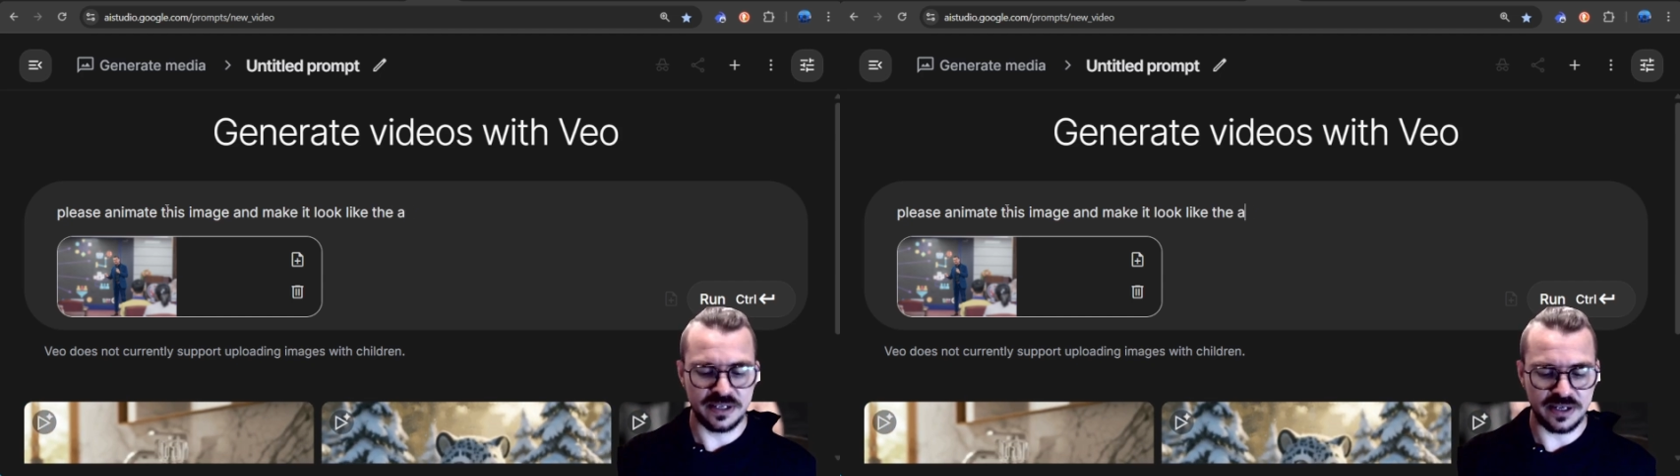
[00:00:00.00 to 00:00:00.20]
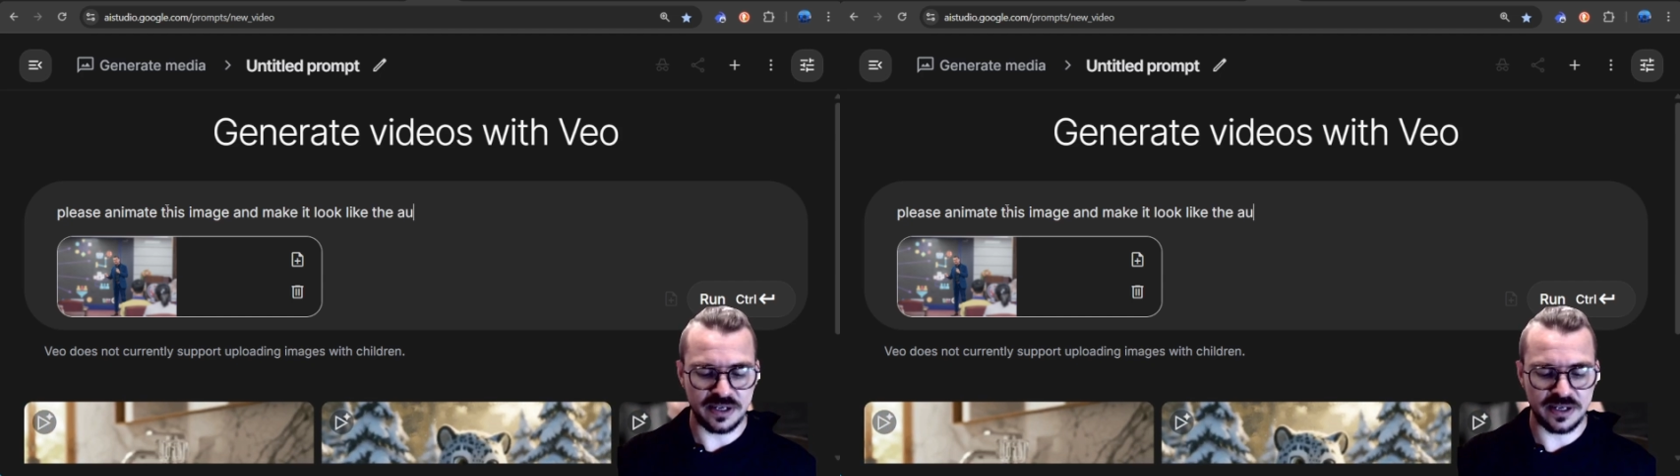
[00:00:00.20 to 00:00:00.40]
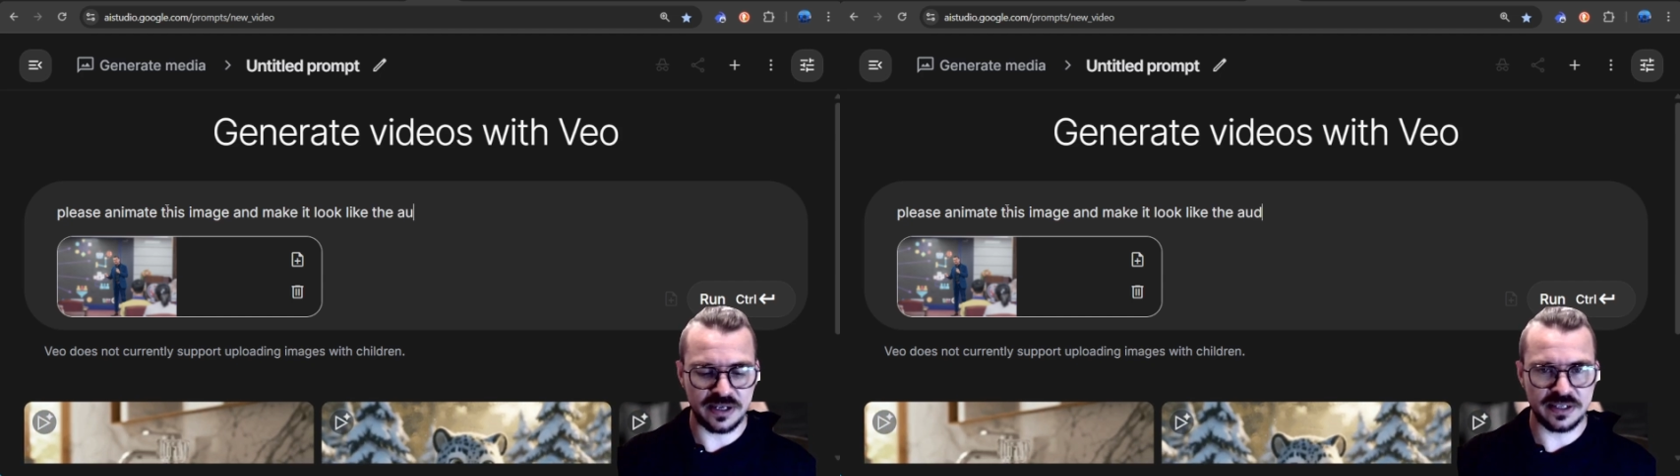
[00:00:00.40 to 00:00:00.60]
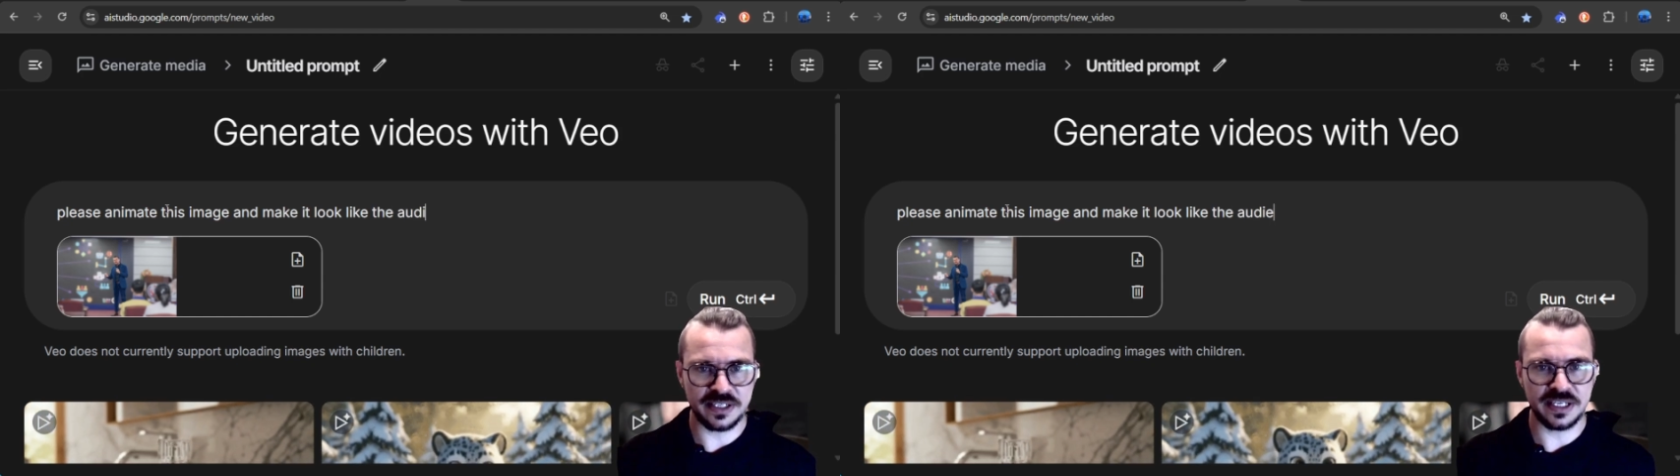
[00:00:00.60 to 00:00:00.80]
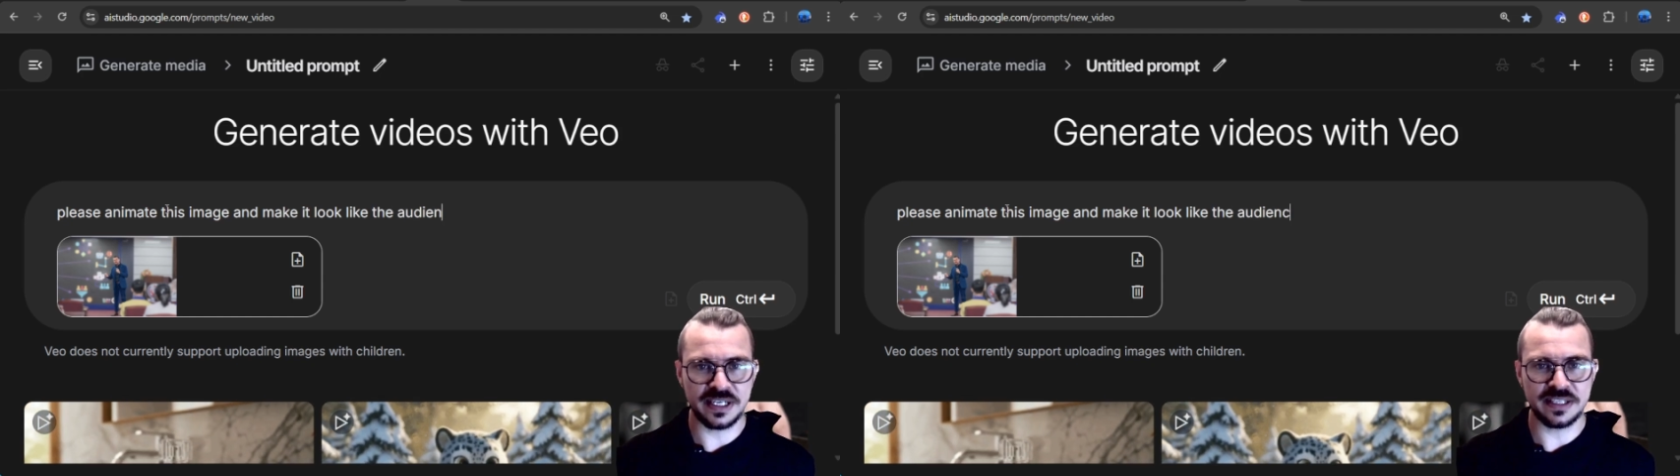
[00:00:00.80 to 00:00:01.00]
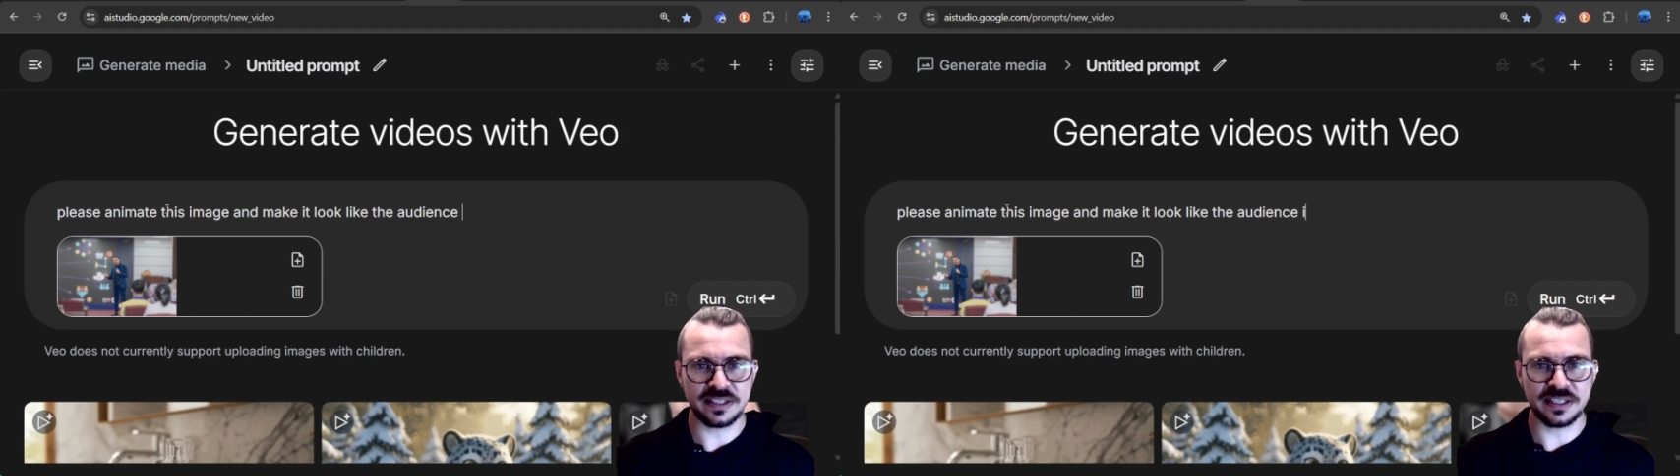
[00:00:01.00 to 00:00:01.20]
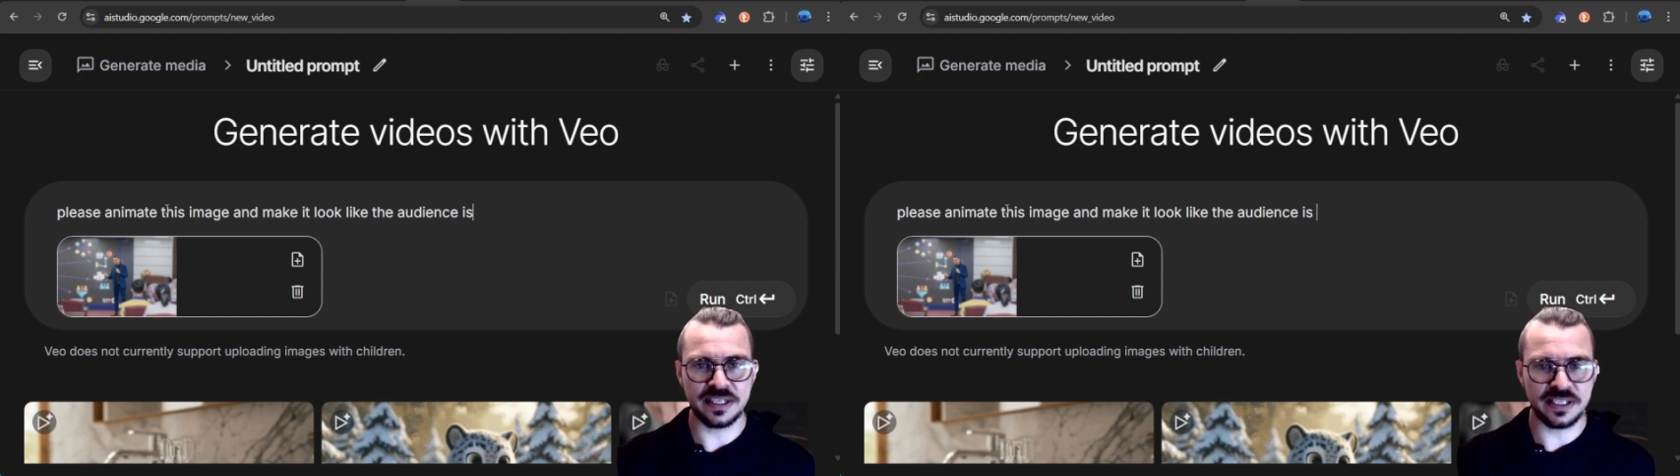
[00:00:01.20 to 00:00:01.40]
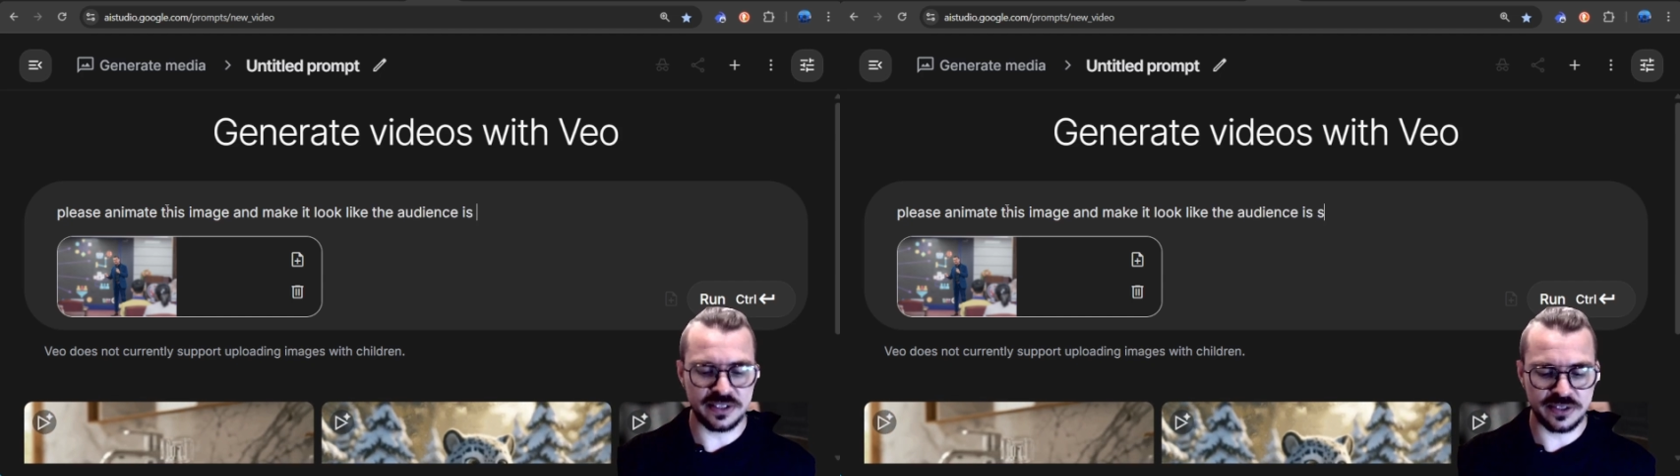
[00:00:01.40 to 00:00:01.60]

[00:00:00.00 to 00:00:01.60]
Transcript: Audience is